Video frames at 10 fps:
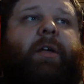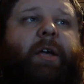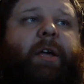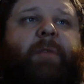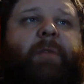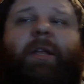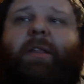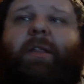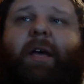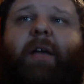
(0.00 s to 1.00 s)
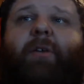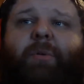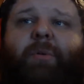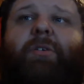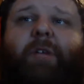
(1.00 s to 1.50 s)
anybody that had an
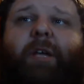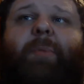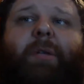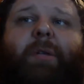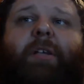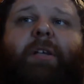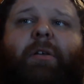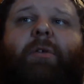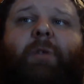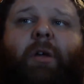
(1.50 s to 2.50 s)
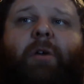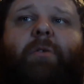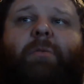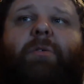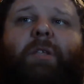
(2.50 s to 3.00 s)
original 8-bit Nintendo
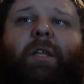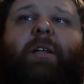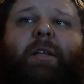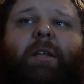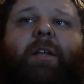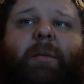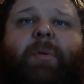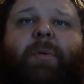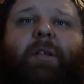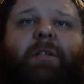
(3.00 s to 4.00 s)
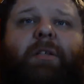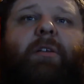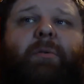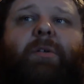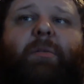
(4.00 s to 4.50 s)
knows that 8-bit
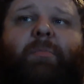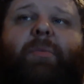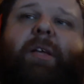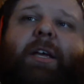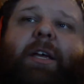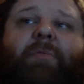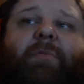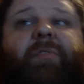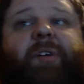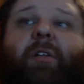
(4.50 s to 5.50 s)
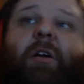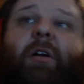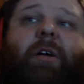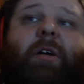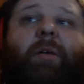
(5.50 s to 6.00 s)
Nintendo didn't play games for very
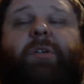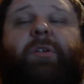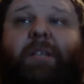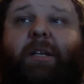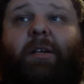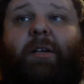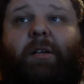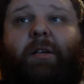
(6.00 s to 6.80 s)
long in one sitting.